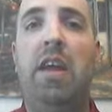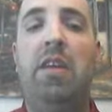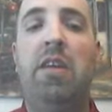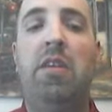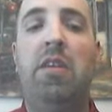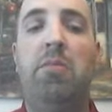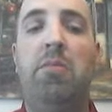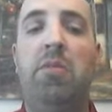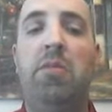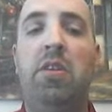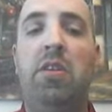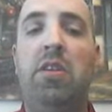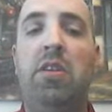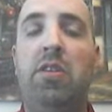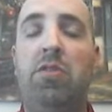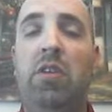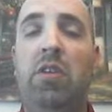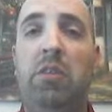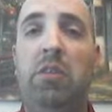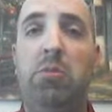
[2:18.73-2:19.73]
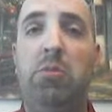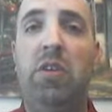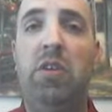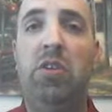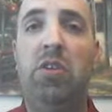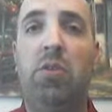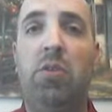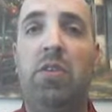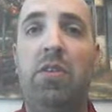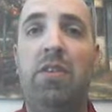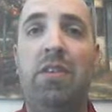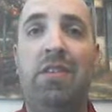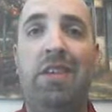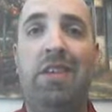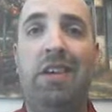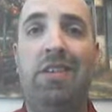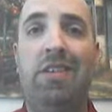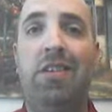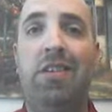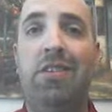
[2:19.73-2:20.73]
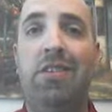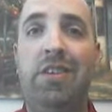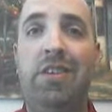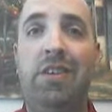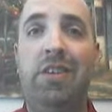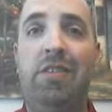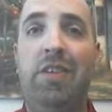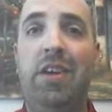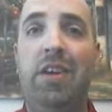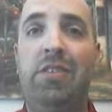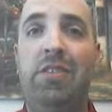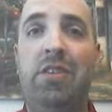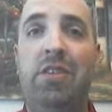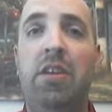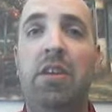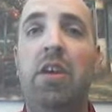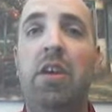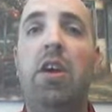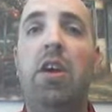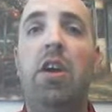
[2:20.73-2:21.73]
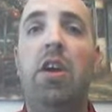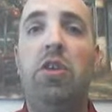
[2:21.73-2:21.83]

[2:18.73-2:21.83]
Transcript: and the district is moving towards this technology innovation,